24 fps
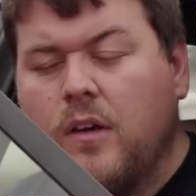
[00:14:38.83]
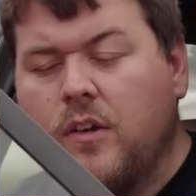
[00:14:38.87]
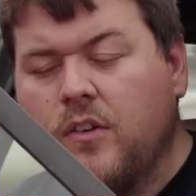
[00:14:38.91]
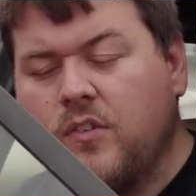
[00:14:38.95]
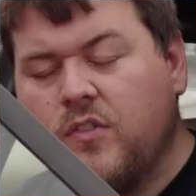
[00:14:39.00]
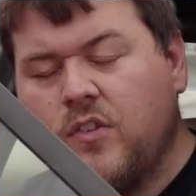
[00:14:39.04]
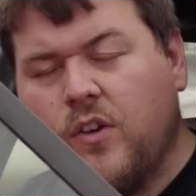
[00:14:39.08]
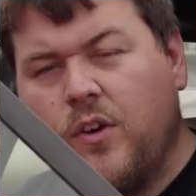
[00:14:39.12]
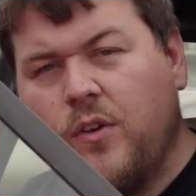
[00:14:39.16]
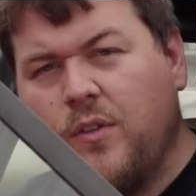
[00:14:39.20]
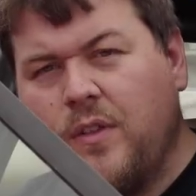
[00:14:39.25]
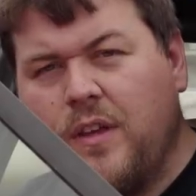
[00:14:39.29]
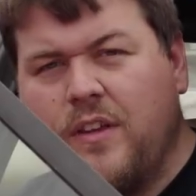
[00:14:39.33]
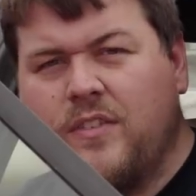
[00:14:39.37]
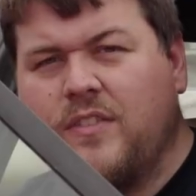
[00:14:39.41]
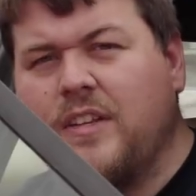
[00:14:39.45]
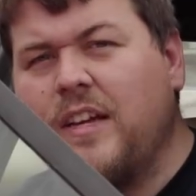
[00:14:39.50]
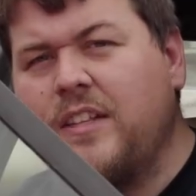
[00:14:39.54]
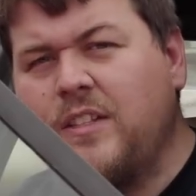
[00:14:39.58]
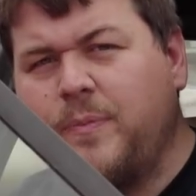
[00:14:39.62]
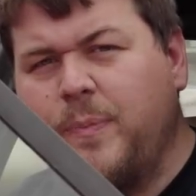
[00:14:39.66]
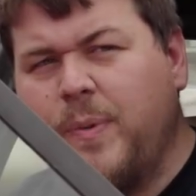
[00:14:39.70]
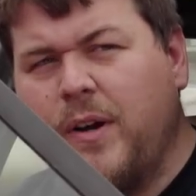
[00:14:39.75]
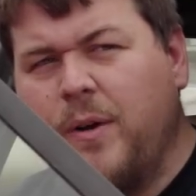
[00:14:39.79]
So there's
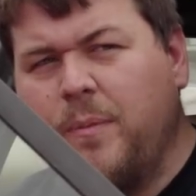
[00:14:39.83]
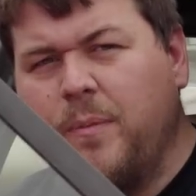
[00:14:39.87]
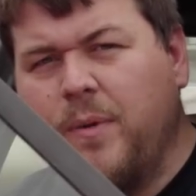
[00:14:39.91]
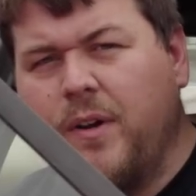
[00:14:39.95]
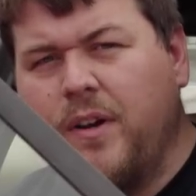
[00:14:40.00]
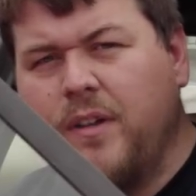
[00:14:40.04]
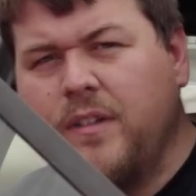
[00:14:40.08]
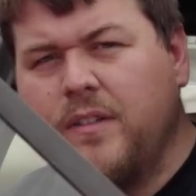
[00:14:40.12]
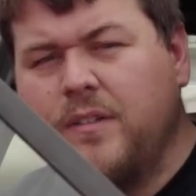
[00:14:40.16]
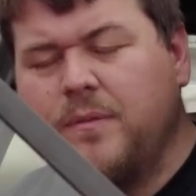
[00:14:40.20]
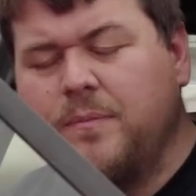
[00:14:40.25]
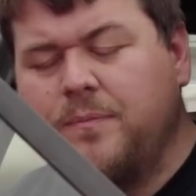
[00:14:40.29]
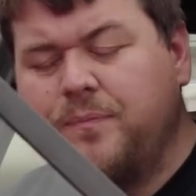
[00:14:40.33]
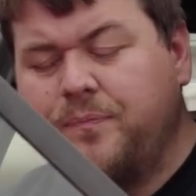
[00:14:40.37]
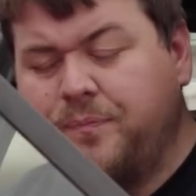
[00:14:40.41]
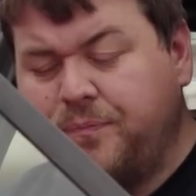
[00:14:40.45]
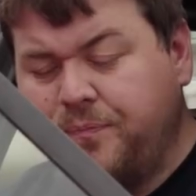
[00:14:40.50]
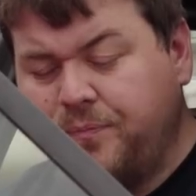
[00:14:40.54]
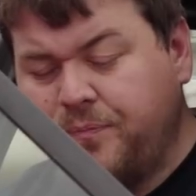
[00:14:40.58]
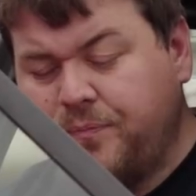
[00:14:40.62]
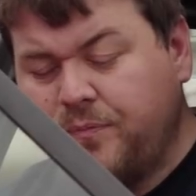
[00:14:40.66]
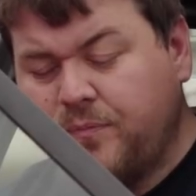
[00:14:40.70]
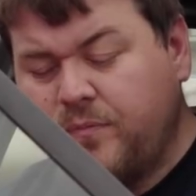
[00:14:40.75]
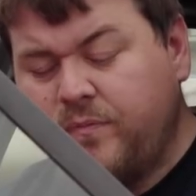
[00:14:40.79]
that to bear in mind.
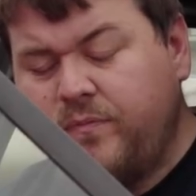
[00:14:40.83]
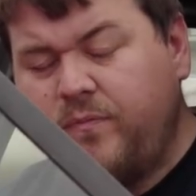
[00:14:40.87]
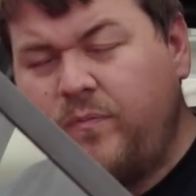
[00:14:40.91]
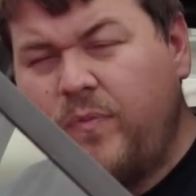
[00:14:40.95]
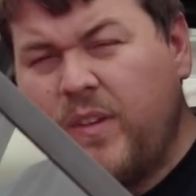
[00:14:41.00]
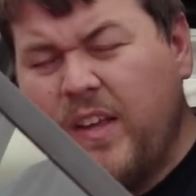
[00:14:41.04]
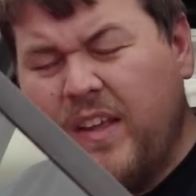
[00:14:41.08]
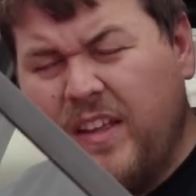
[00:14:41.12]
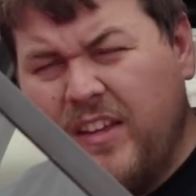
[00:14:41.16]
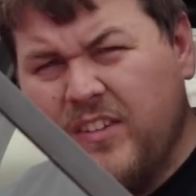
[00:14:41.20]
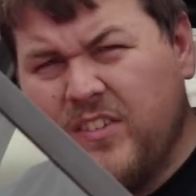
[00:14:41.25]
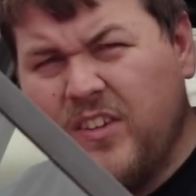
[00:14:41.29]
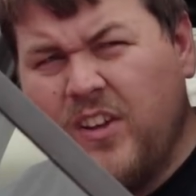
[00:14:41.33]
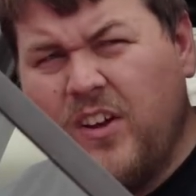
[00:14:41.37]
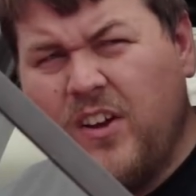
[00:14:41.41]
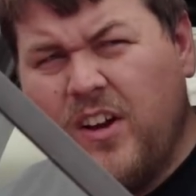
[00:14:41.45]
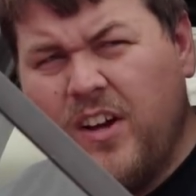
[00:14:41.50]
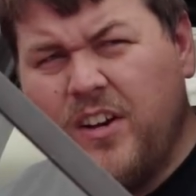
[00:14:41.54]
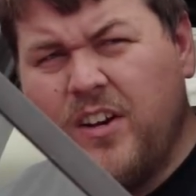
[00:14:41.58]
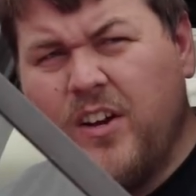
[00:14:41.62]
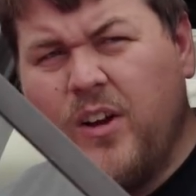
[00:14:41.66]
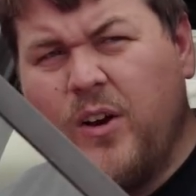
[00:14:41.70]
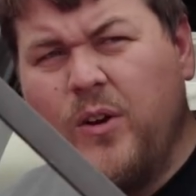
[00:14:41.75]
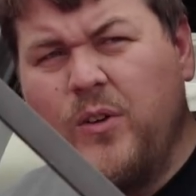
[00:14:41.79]
There's a guy I
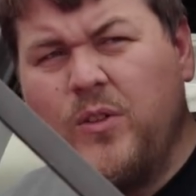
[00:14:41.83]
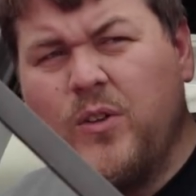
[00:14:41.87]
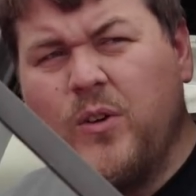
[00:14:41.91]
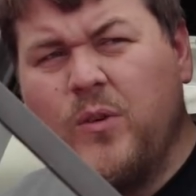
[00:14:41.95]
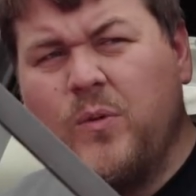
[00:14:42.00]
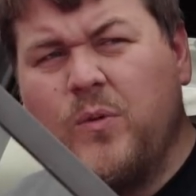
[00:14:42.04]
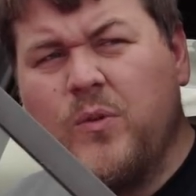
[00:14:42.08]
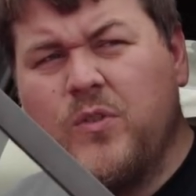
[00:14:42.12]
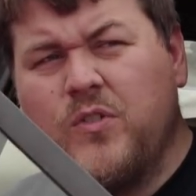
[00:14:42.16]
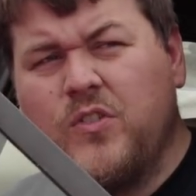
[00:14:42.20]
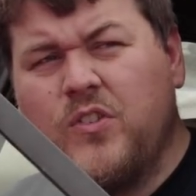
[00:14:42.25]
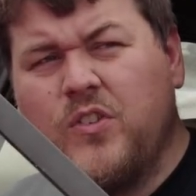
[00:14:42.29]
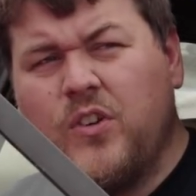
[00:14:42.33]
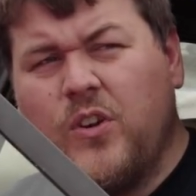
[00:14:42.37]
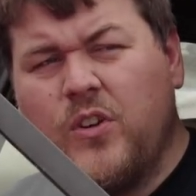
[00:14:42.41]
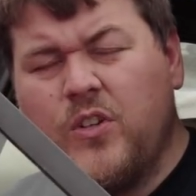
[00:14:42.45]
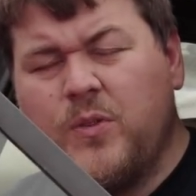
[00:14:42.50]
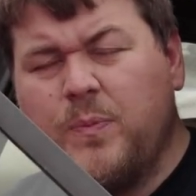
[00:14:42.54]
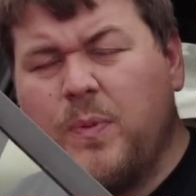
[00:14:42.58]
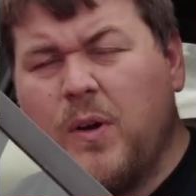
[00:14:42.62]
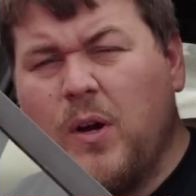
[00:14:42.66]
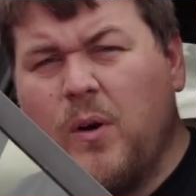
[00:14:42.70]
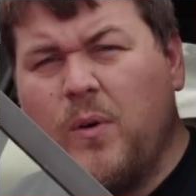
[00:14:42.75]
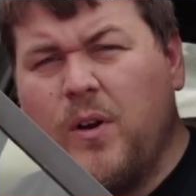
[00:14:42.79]
know that was going to
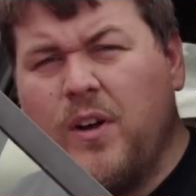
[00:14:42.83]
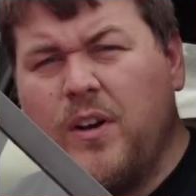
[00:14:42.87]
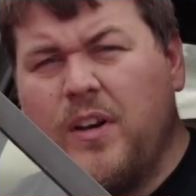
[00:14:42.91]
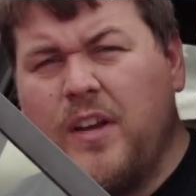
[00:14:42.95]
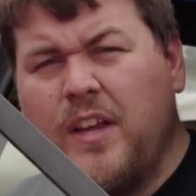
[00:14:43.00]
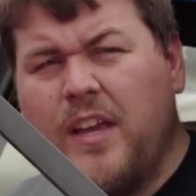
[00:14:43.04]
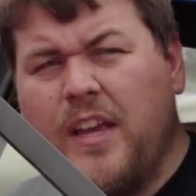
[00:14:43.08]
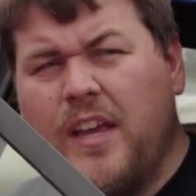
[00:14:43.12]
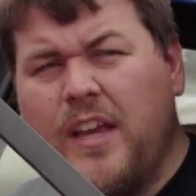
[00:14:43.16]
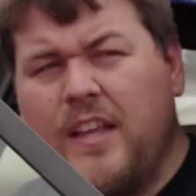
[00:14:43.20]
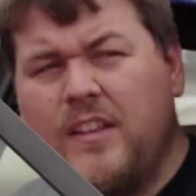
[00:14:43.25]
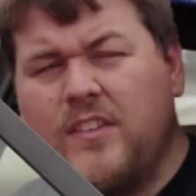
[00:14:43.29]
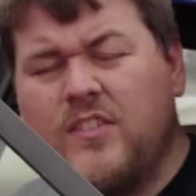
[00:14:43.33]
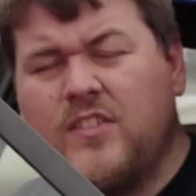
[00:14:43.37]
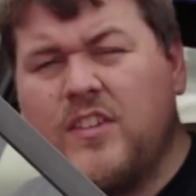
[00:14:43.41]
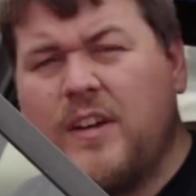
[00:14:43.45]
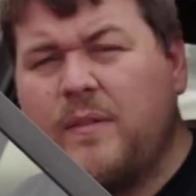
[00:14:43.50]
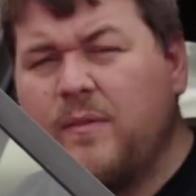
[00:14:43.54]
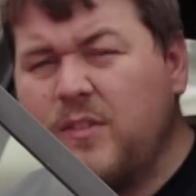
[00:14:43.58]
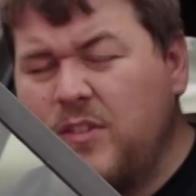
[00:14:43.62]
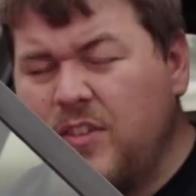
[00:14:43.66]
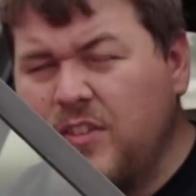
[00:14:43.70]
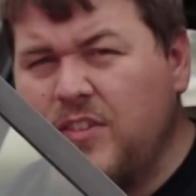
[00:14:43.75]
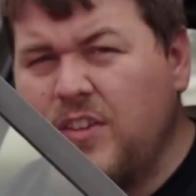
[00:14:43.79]
buy one in San
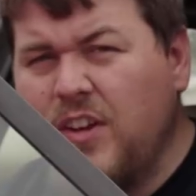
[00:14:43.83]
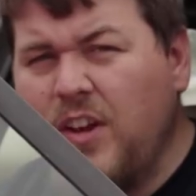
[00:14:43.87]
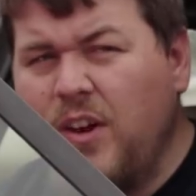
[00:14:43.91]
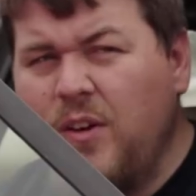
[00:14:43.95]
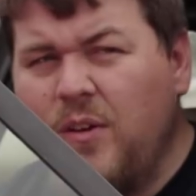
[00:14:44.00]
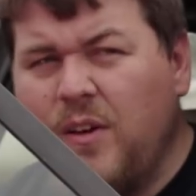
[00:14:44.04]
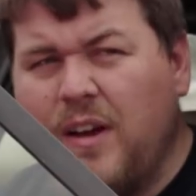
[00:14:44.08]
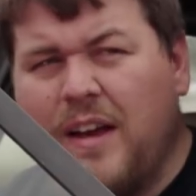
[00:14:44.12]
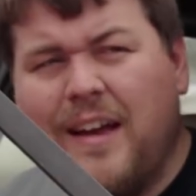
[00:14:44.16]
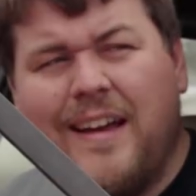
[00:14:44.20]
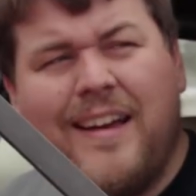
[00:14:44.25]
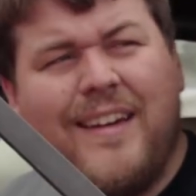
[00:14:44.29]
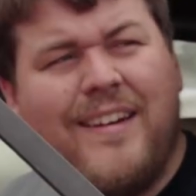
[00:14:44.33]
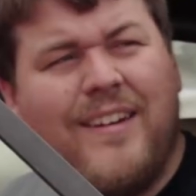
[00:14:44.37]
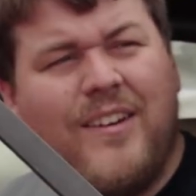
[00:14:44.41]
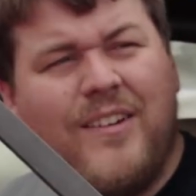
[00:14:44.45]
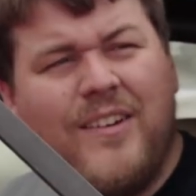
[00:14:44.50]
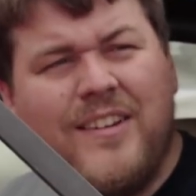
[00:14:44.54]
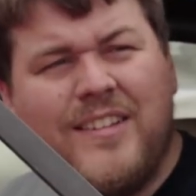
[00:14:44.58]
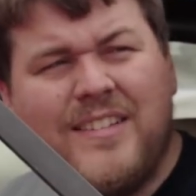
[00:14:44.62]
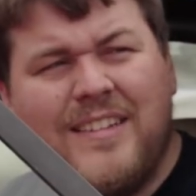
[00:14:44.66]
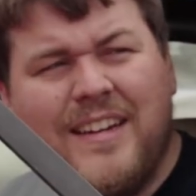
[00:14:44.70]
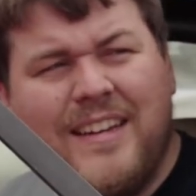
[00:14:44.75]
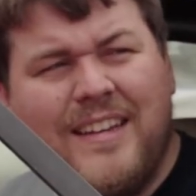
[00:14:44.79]
Francisco, and
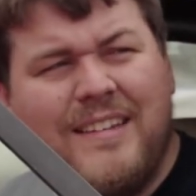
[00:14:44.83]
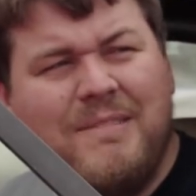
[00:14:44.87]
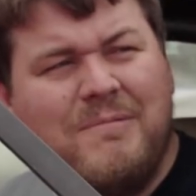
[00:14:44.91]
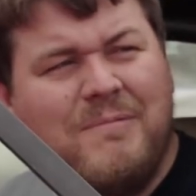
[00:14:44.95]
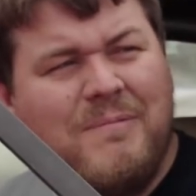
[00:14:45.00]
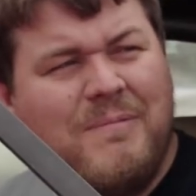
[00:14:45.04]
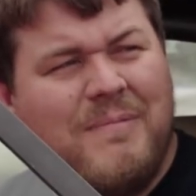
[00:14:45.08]
honestly,